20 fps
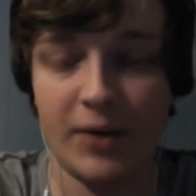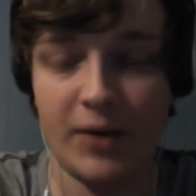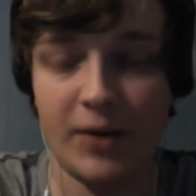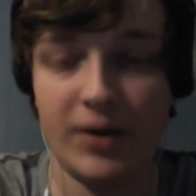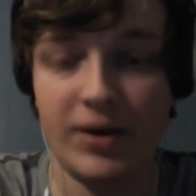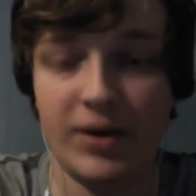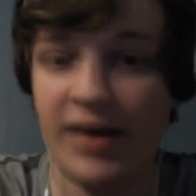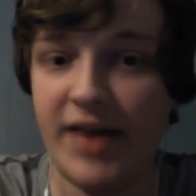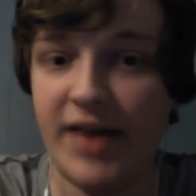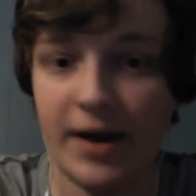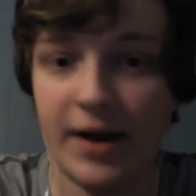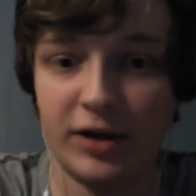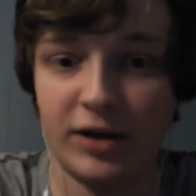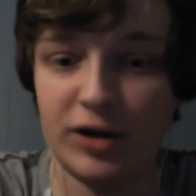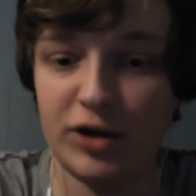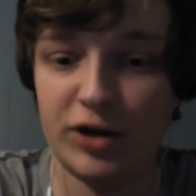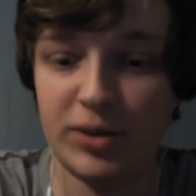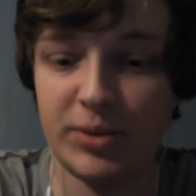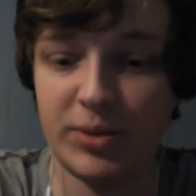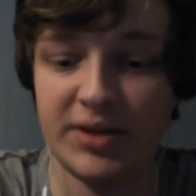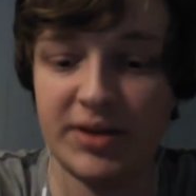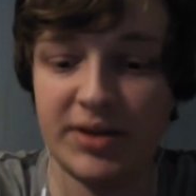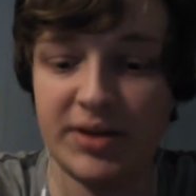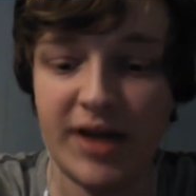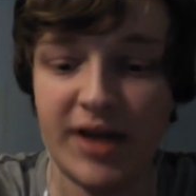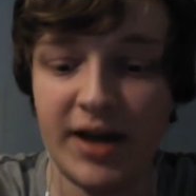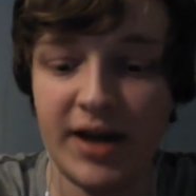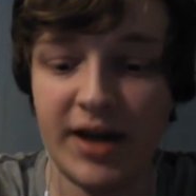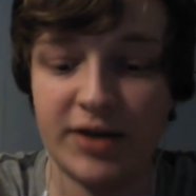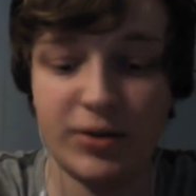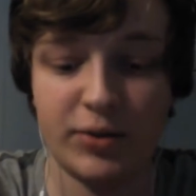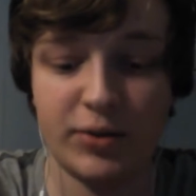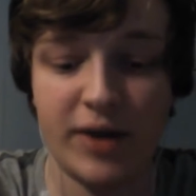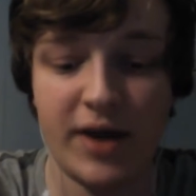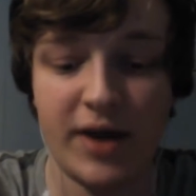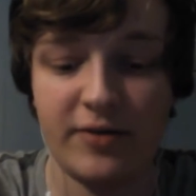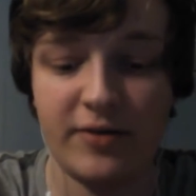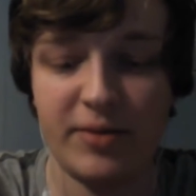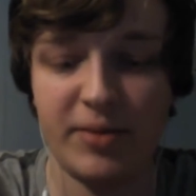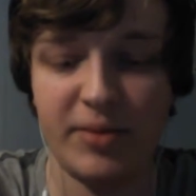really that close with his aunt or
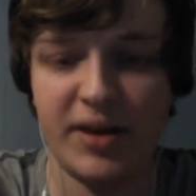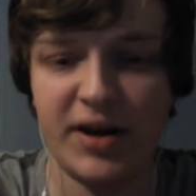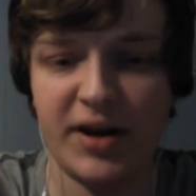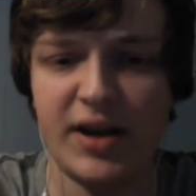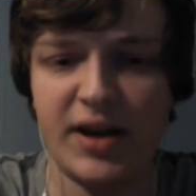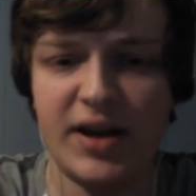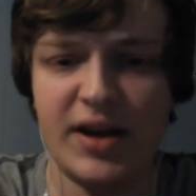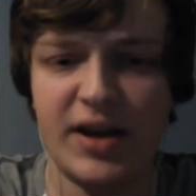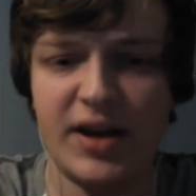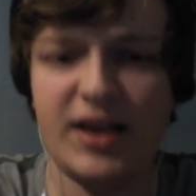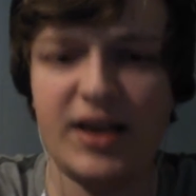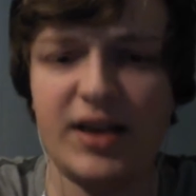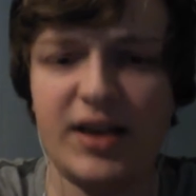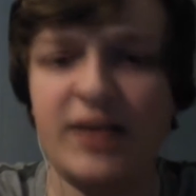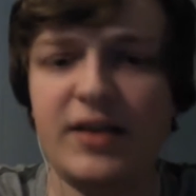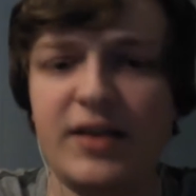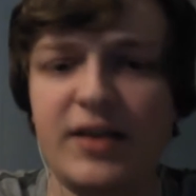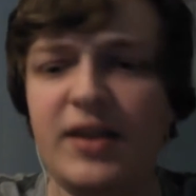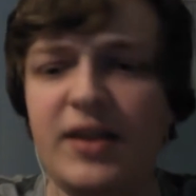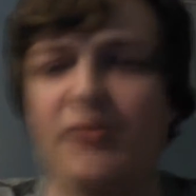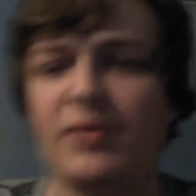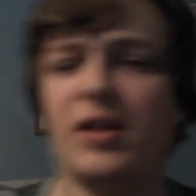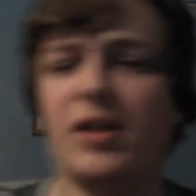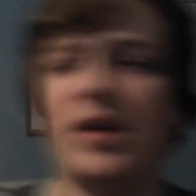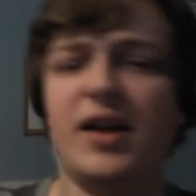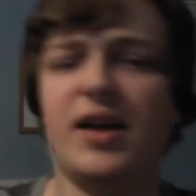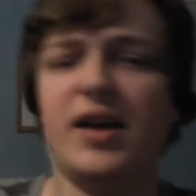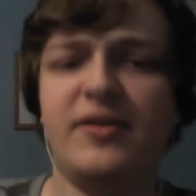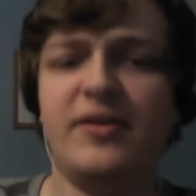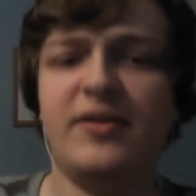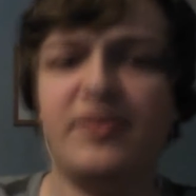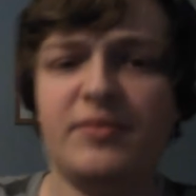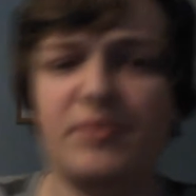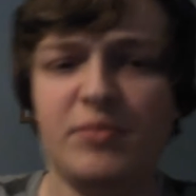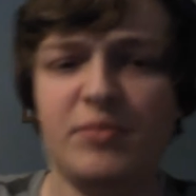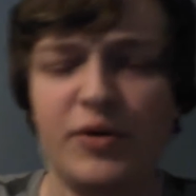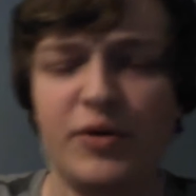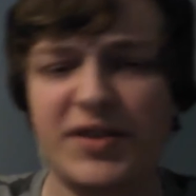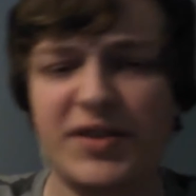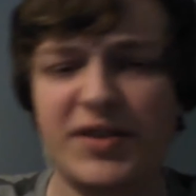whatever, but in a lot of
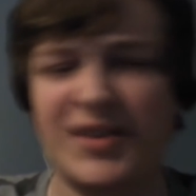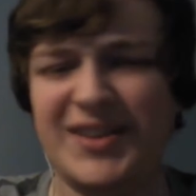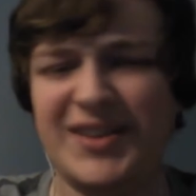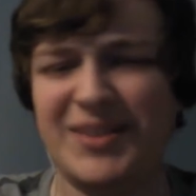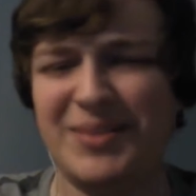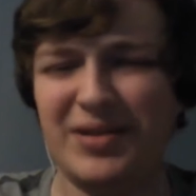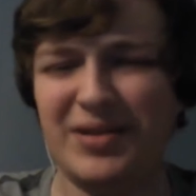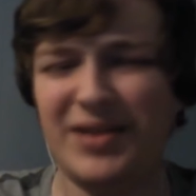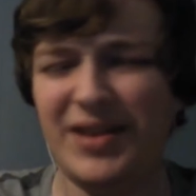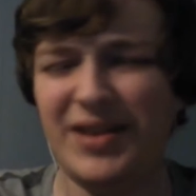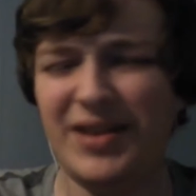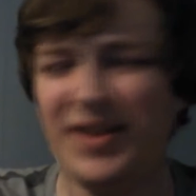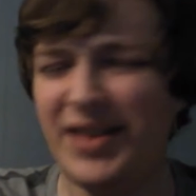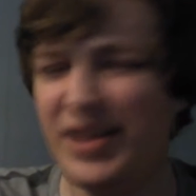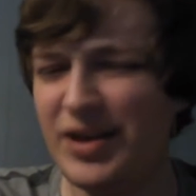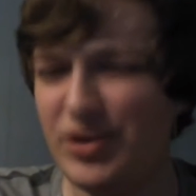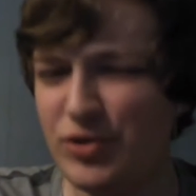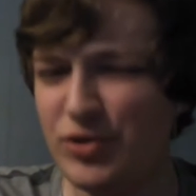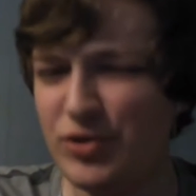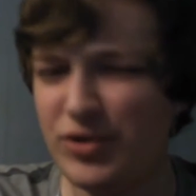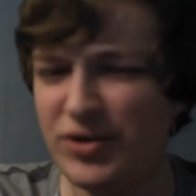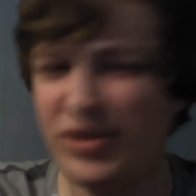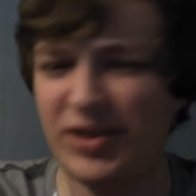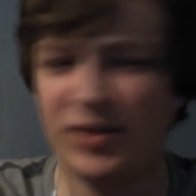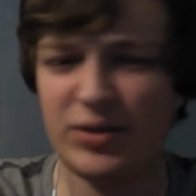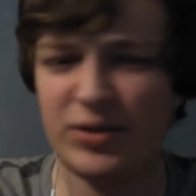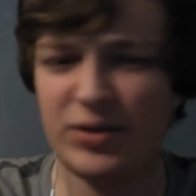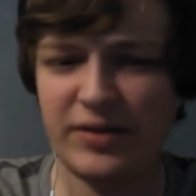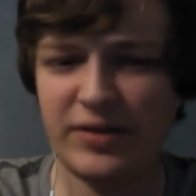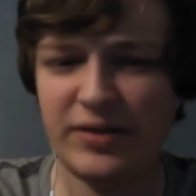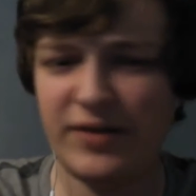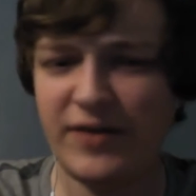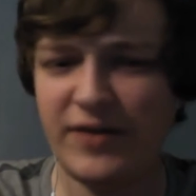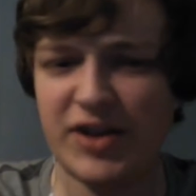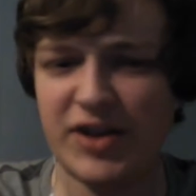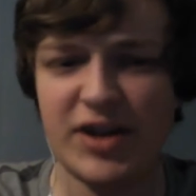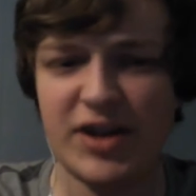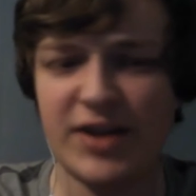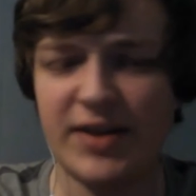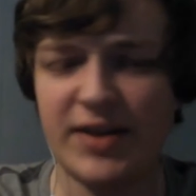movies, typically, they usually sort of
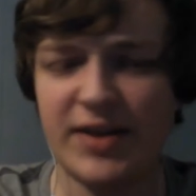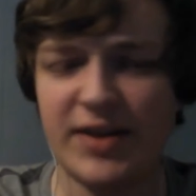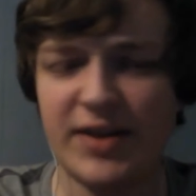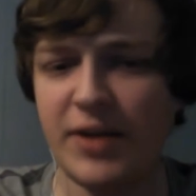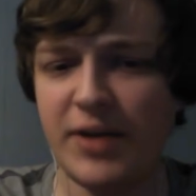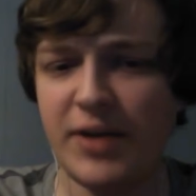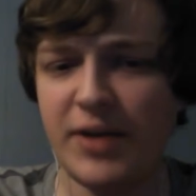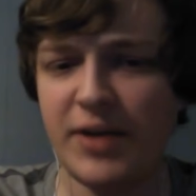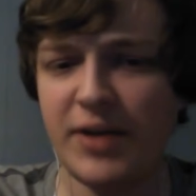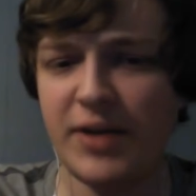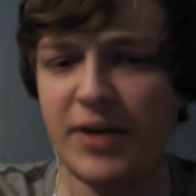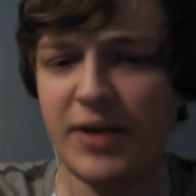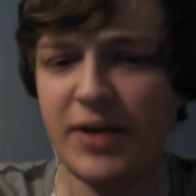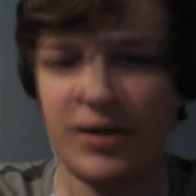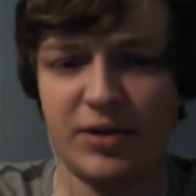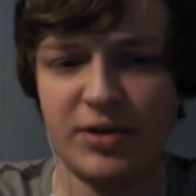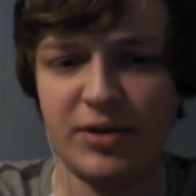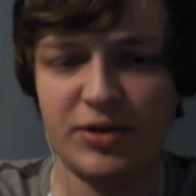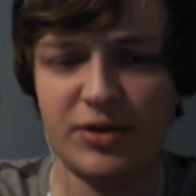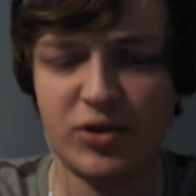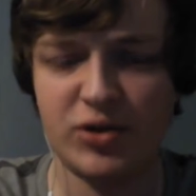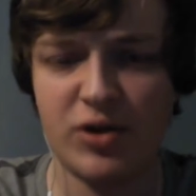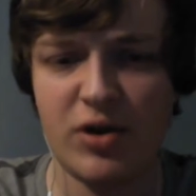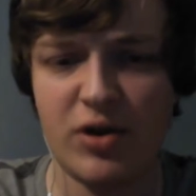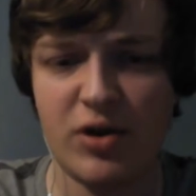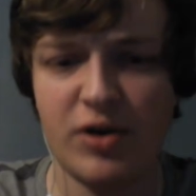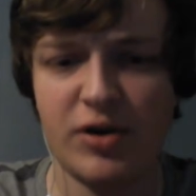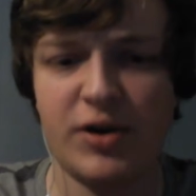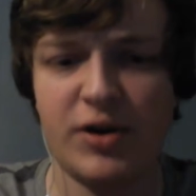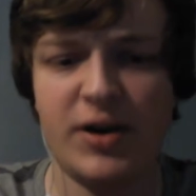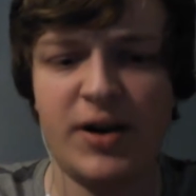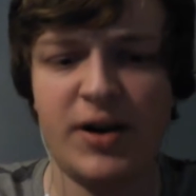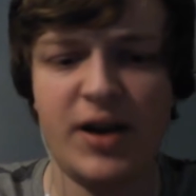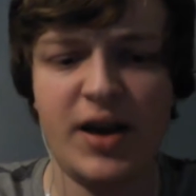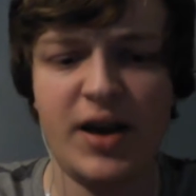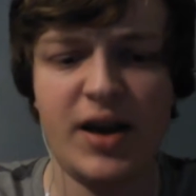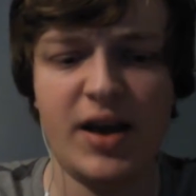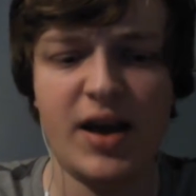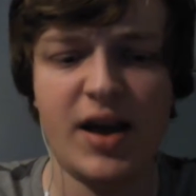flesh out that relationship a little stronger,